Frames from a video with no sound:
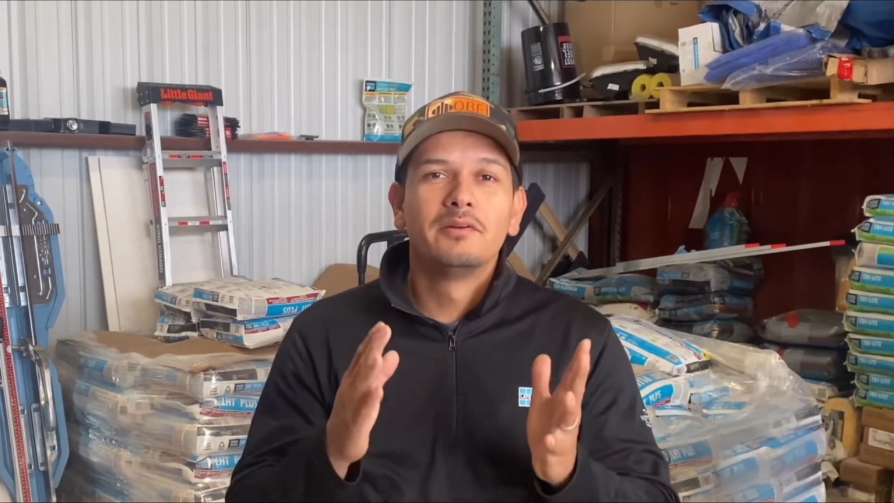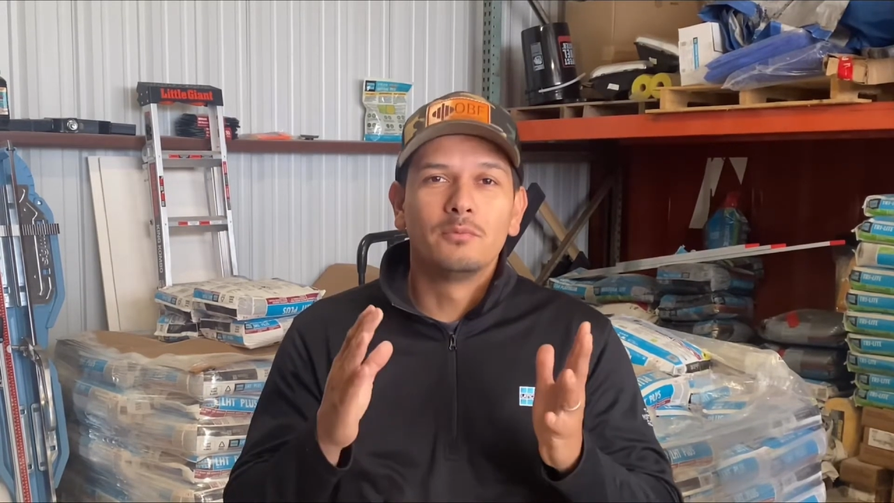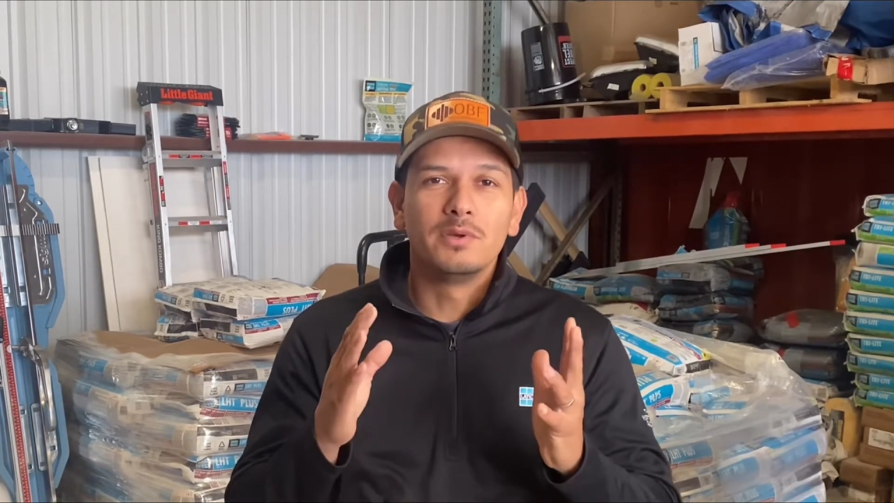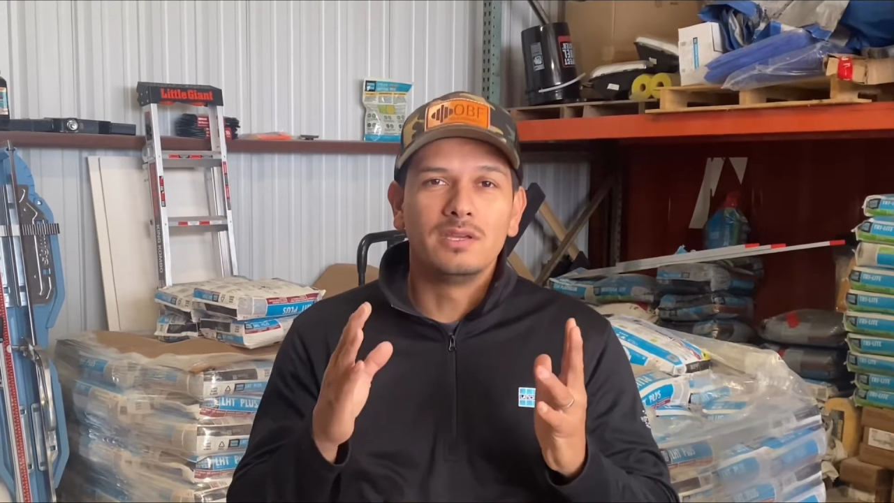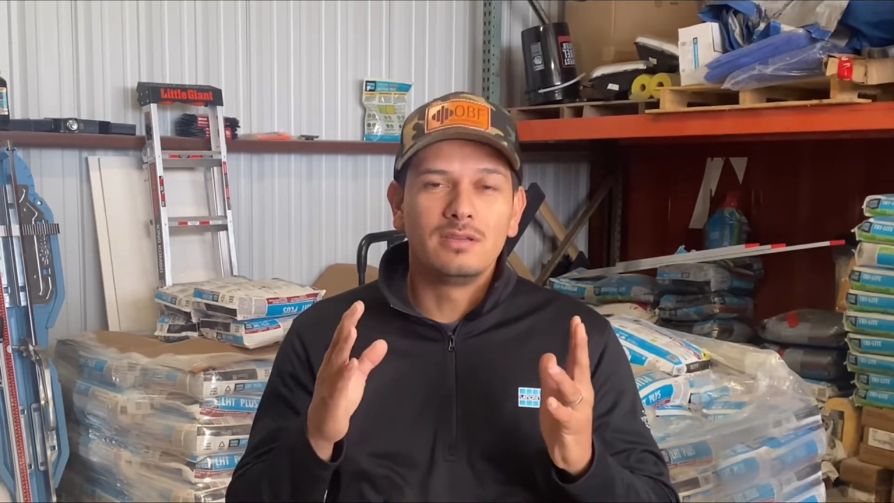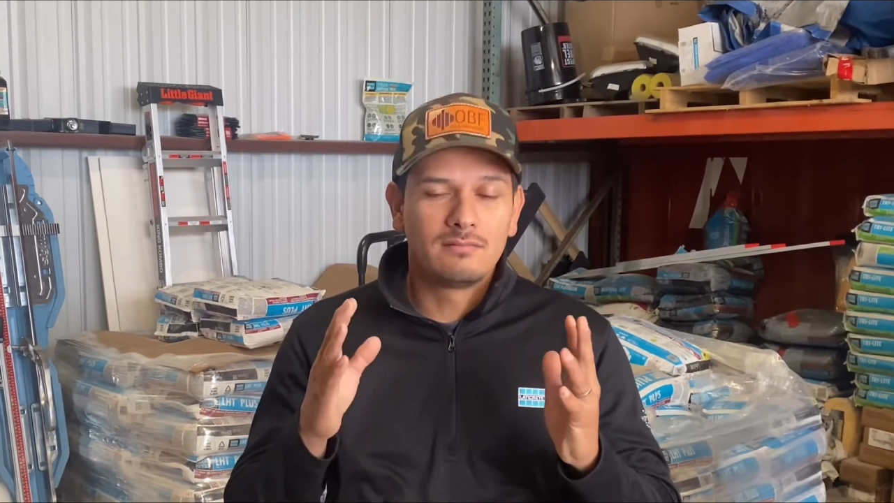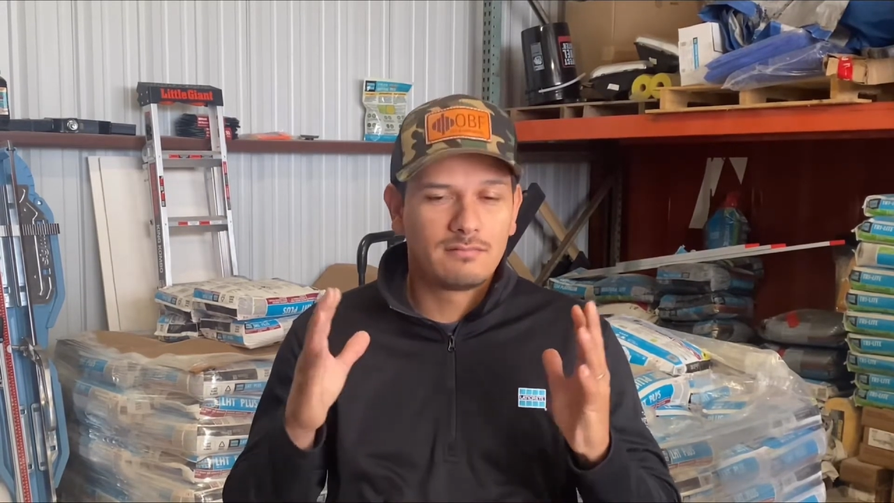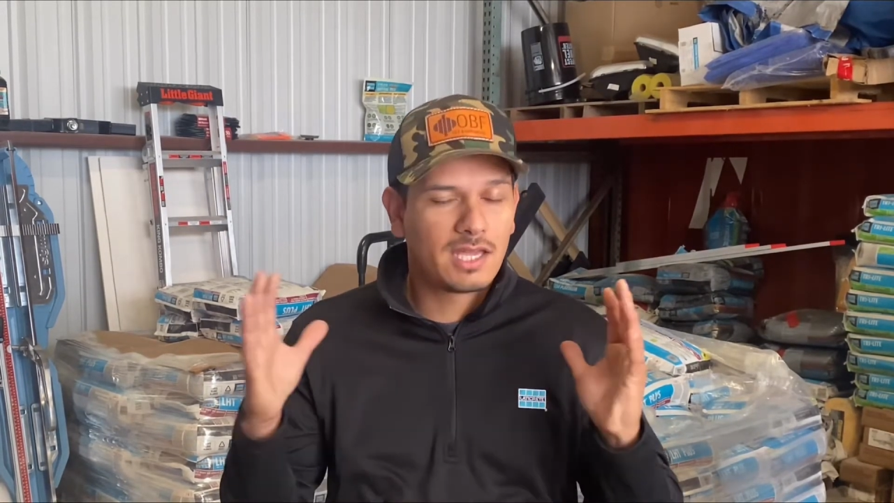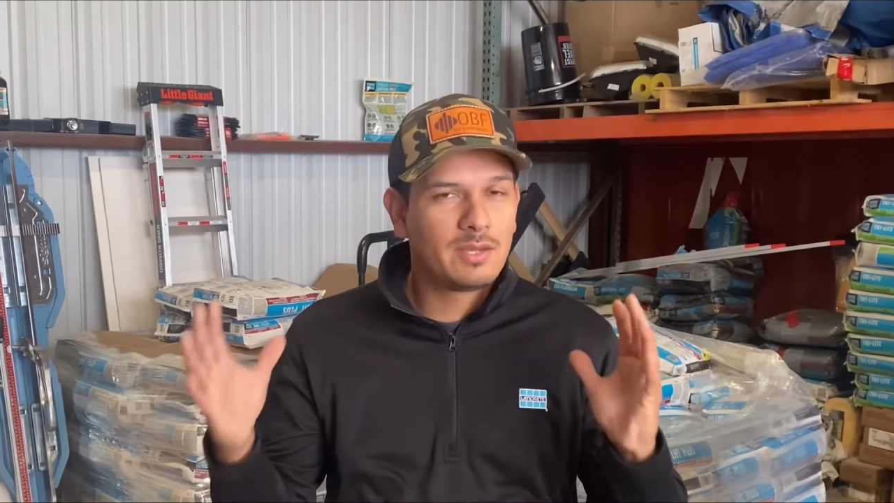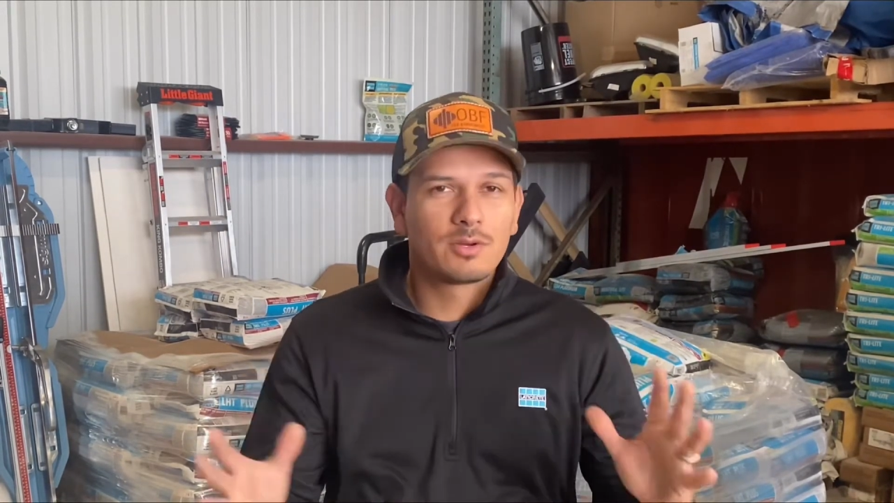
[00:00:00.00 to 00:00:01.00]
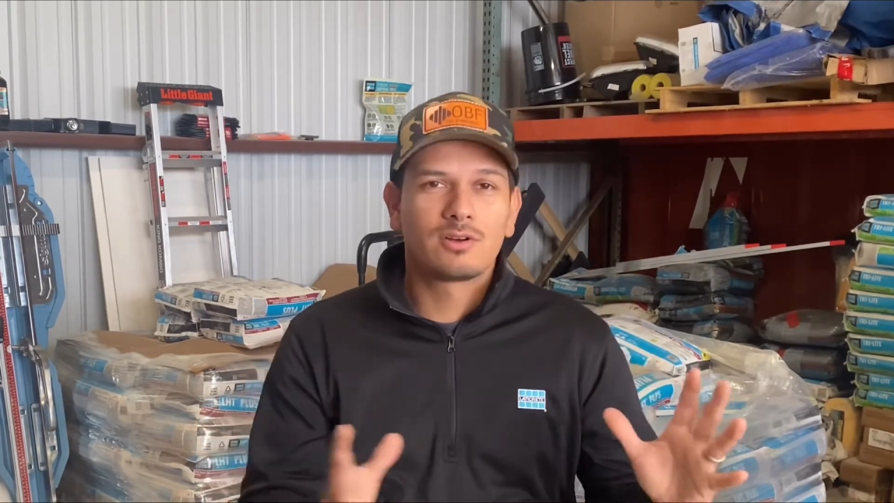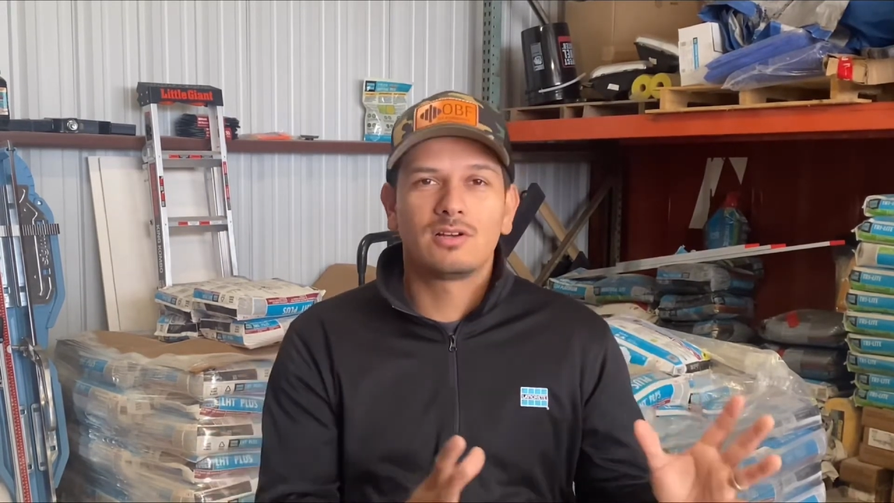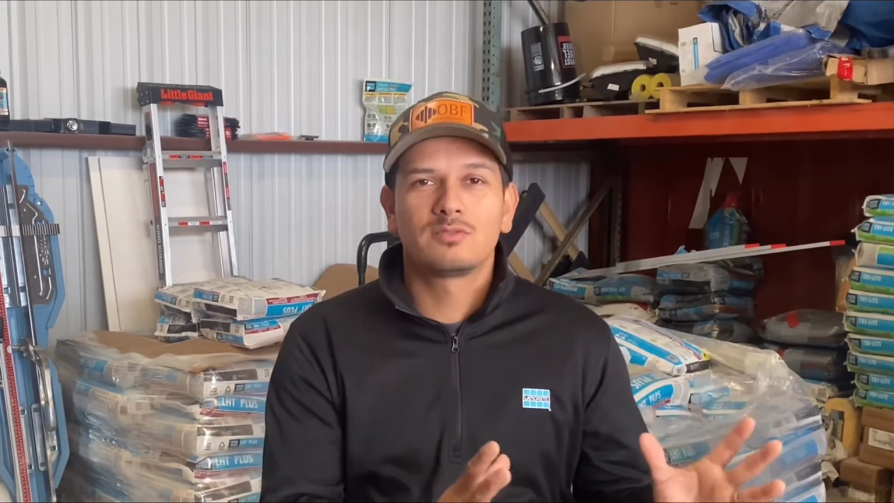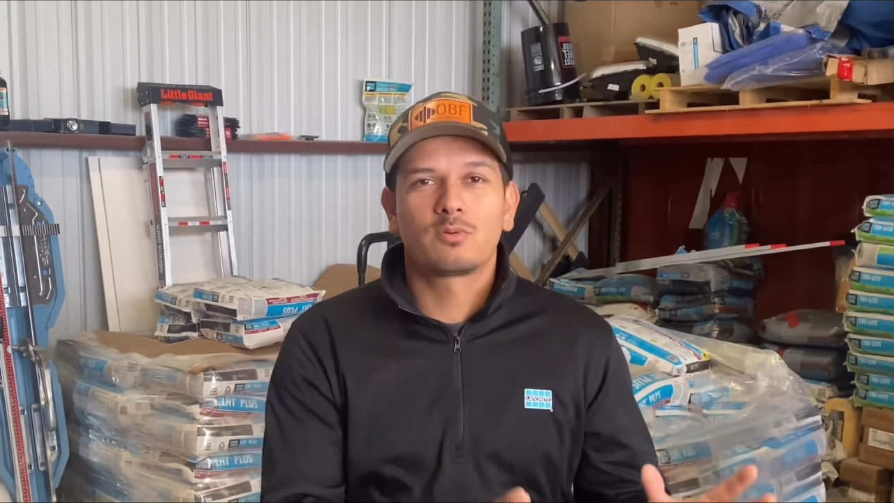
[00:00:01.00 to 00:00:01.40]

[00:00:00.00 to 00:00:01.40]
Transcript: We came across